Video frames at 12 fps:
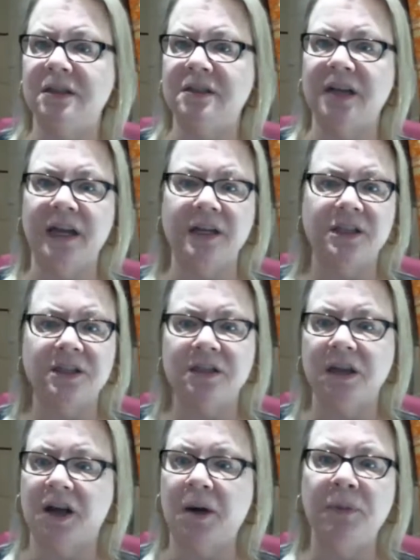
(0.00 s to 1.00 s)
it takes
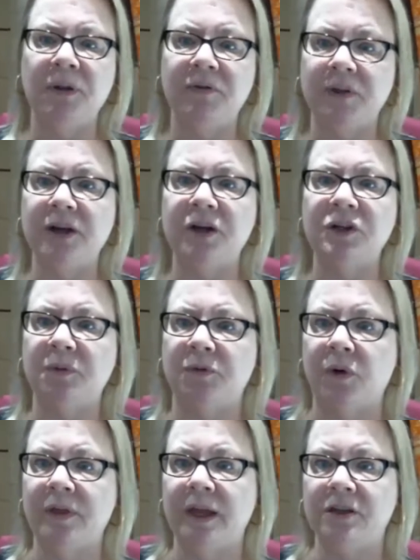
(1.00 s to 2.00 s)
a couple of years
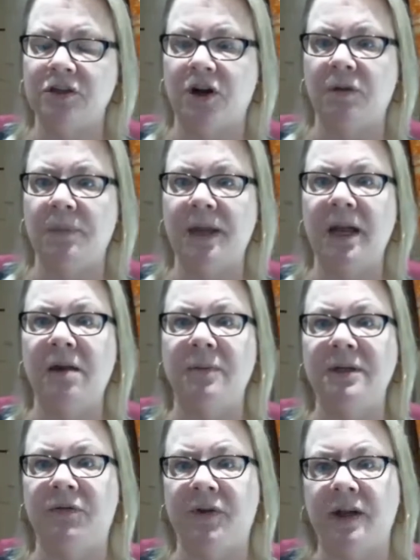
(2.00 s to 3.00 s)
before they start being able
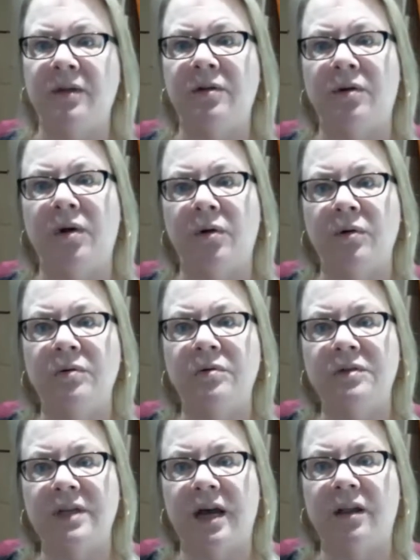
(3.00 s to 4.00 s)
to fund their
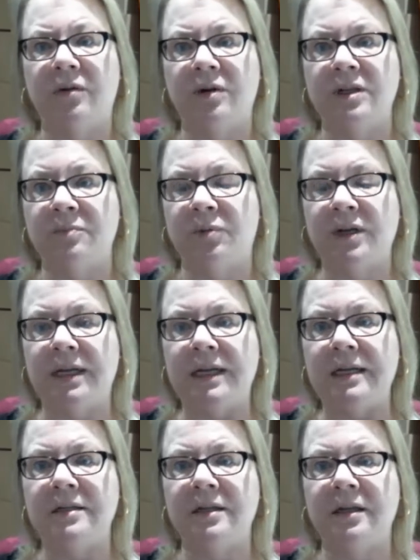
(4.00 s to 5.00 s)
own salaries pretty
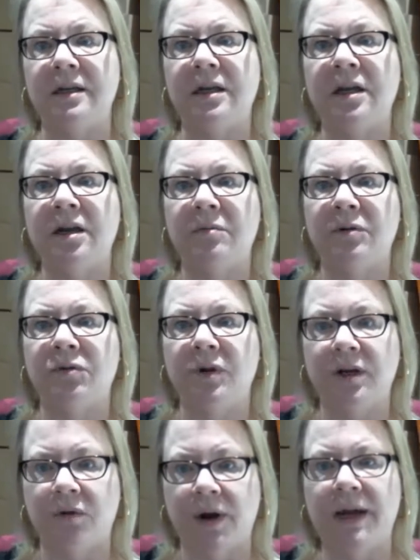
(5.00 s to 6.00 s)
easily
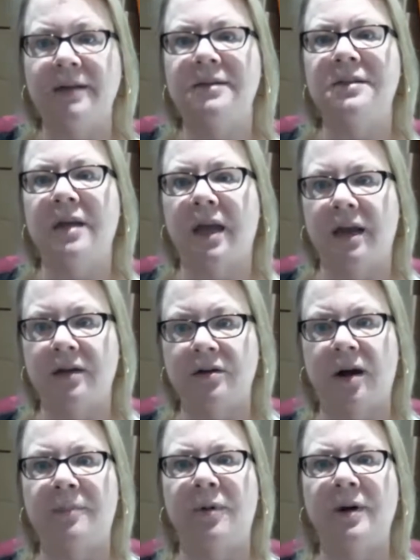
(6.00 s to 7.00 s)
between grants and
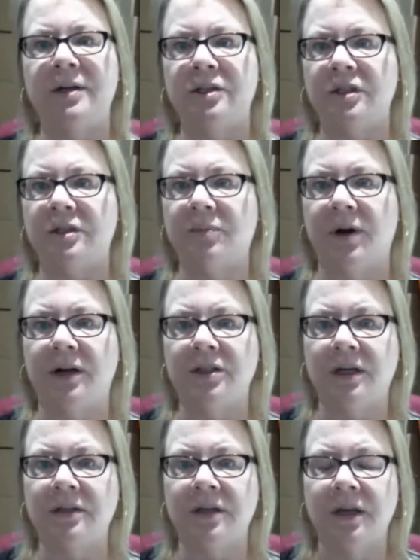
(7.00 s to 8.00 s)
operations
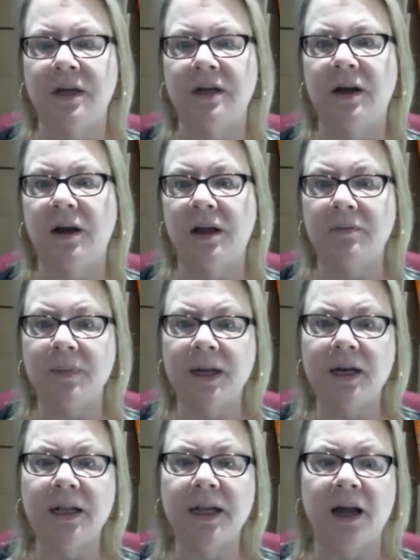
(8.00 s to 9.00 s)
projects. Now,
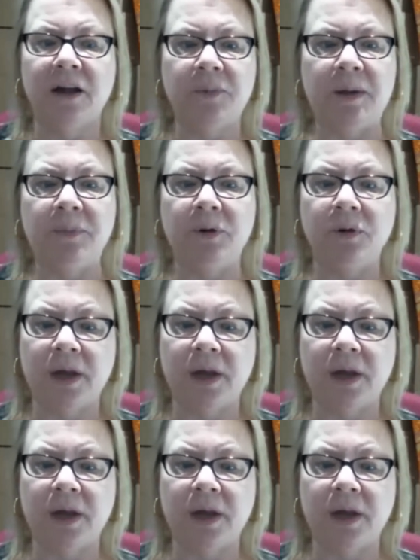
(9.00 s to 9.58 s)
admittedly, I have people who